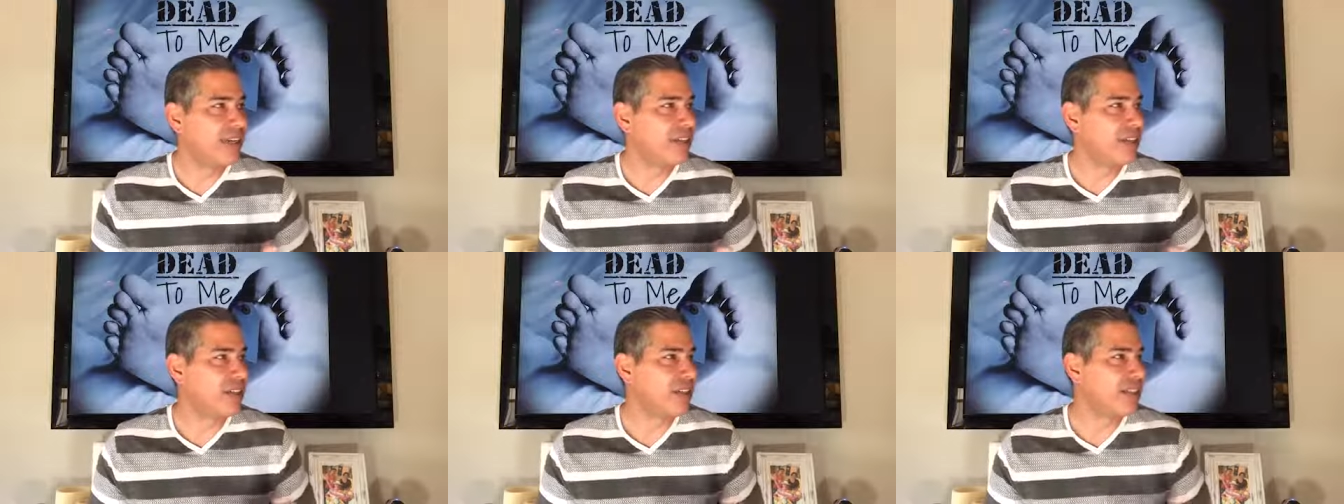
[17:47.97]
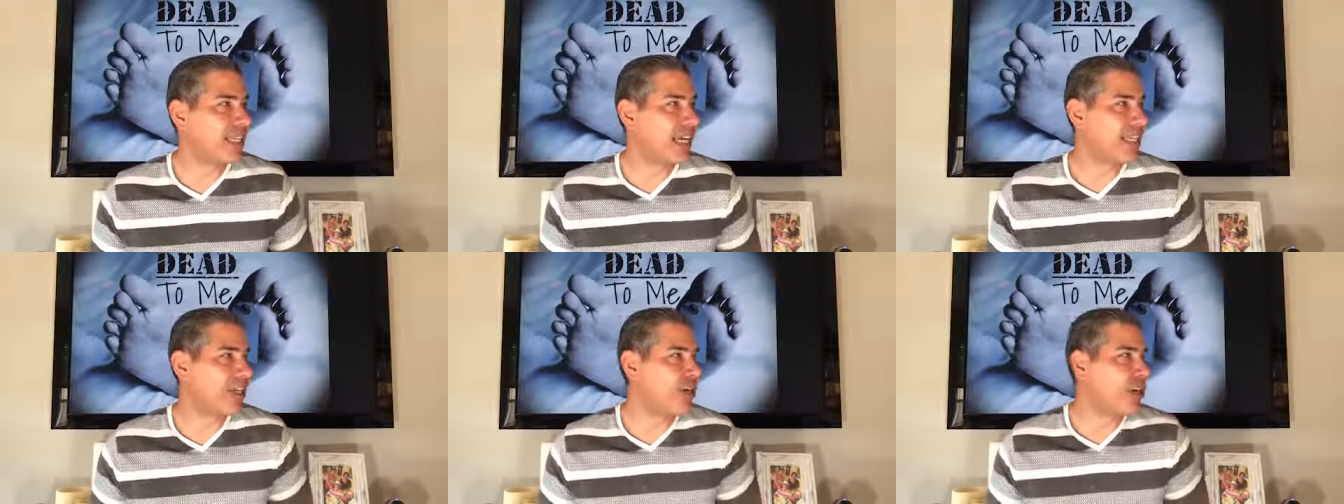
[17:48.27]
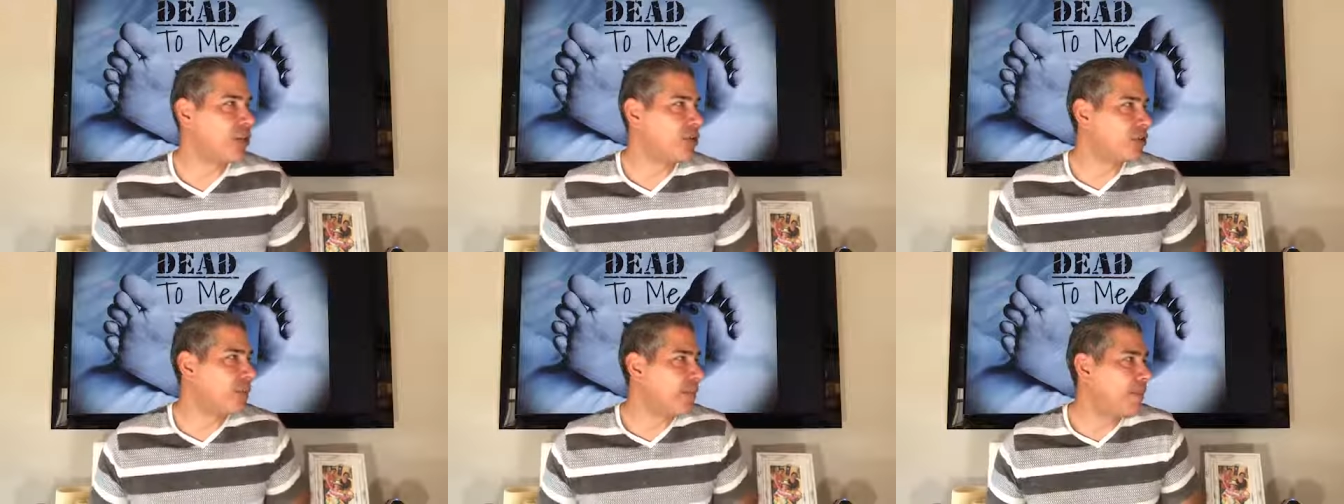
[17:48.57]
So it's like, you
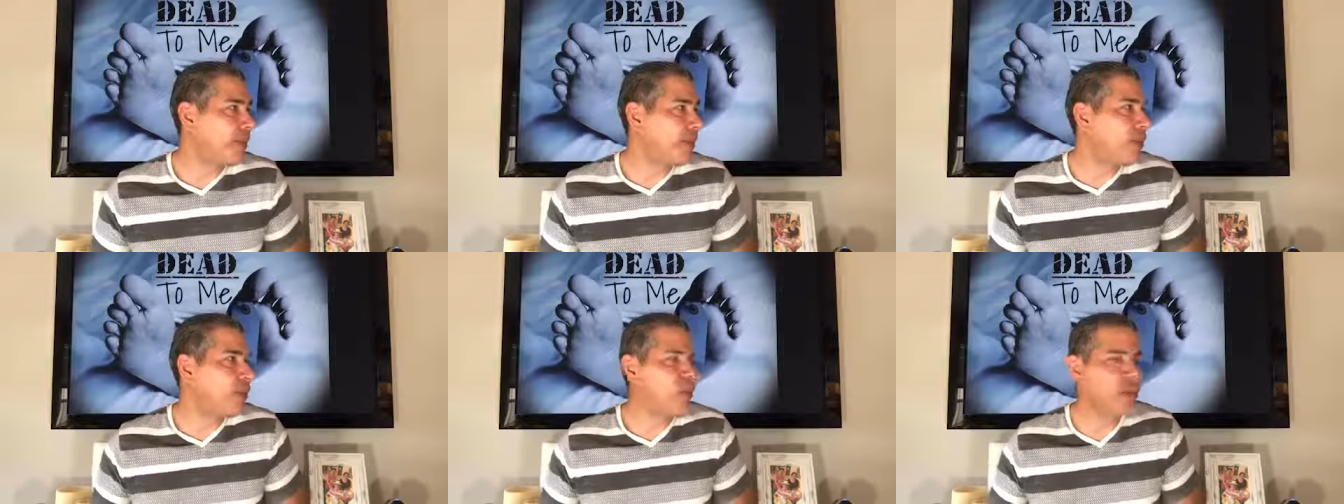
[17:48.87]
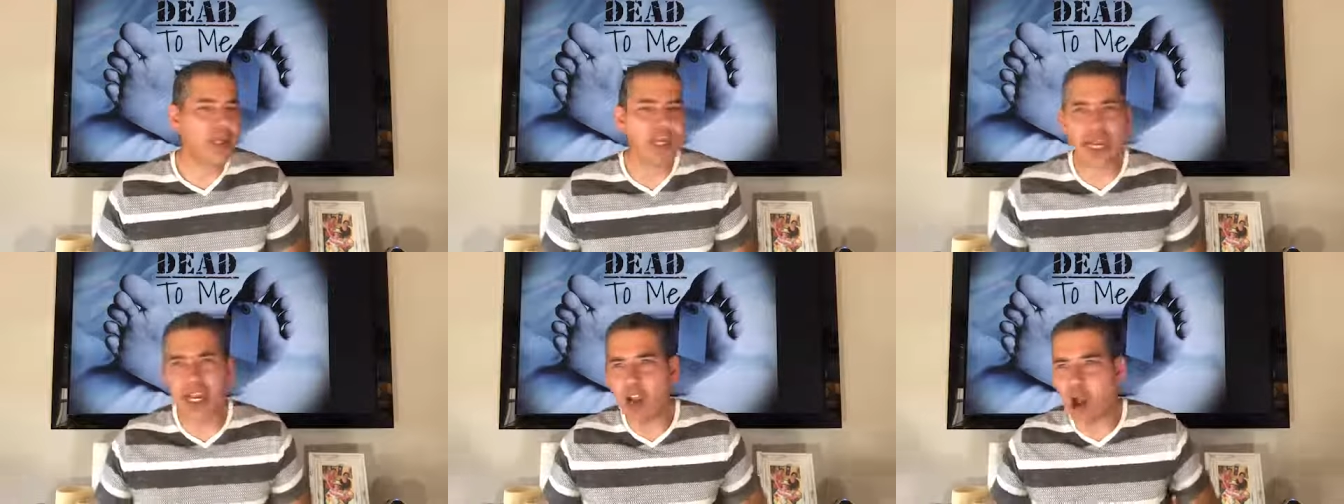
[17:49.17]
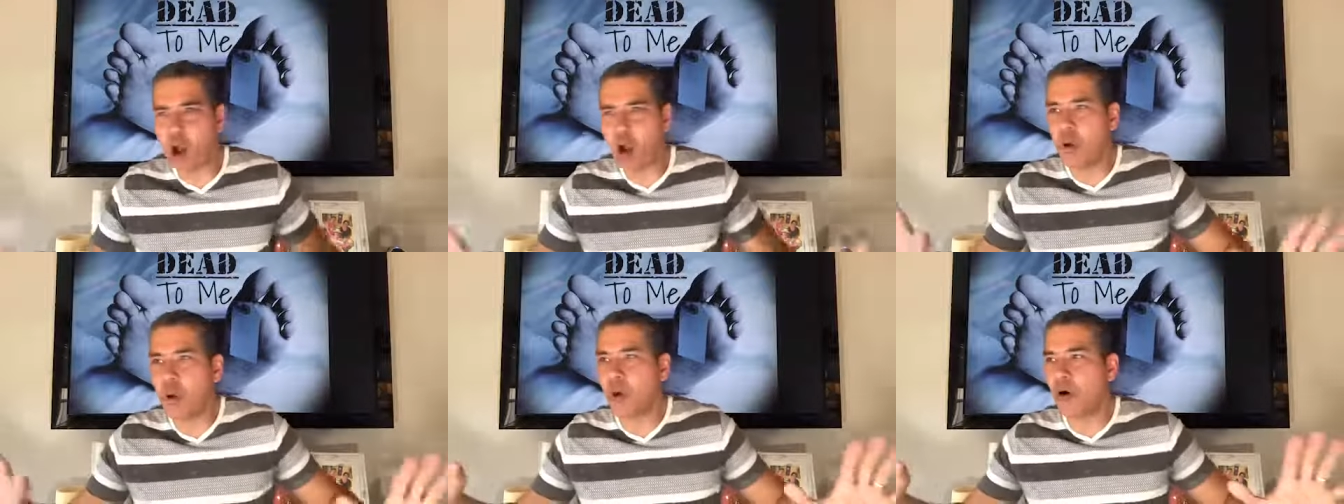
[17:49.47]
know, some people would be like,
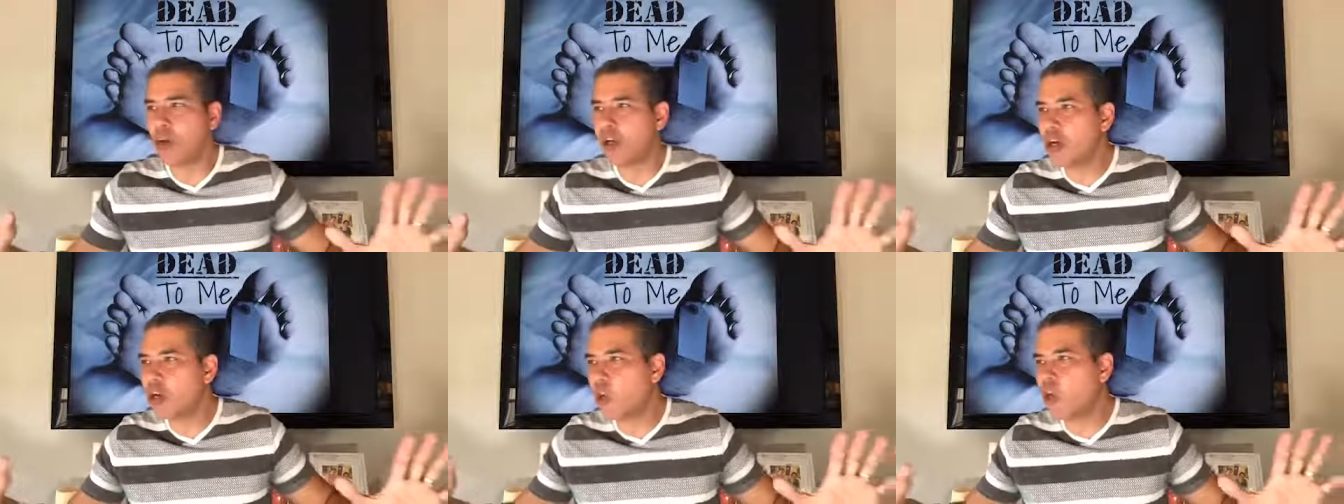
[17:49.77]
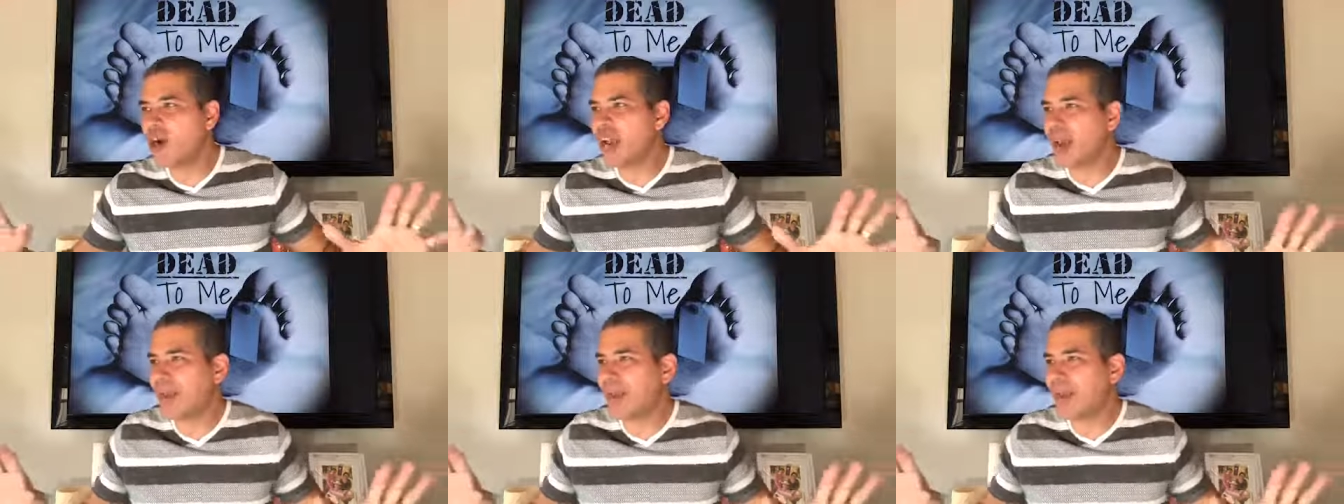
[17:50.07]
oh, well, you know what?